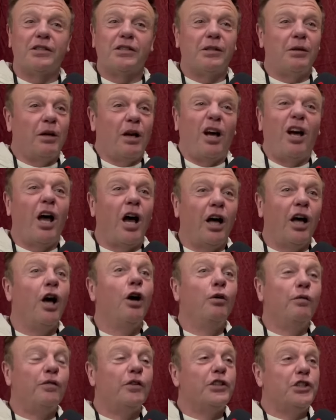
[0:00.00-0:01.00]
So I
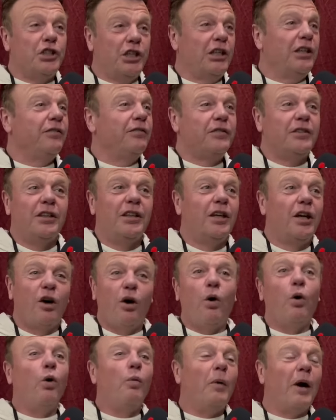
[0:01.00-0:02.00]
overachieved
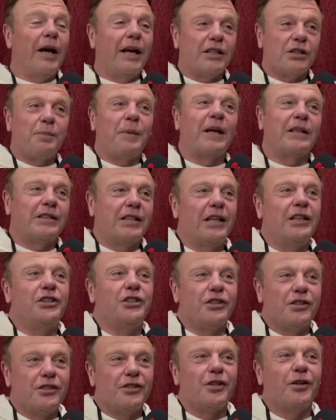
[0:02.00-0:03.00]
all my
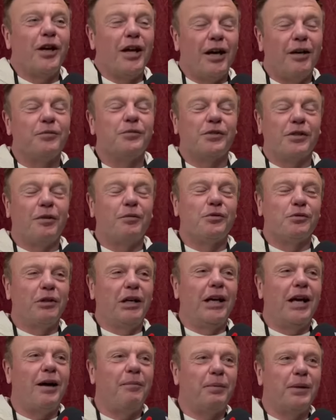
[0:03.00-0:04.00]
expectations. So yeah, I was
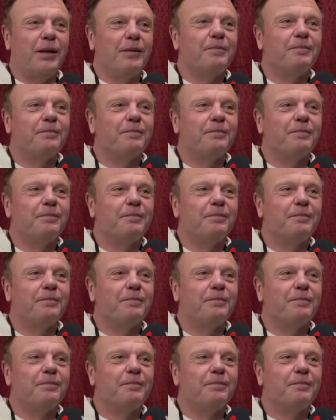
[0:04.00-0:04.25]
really happy.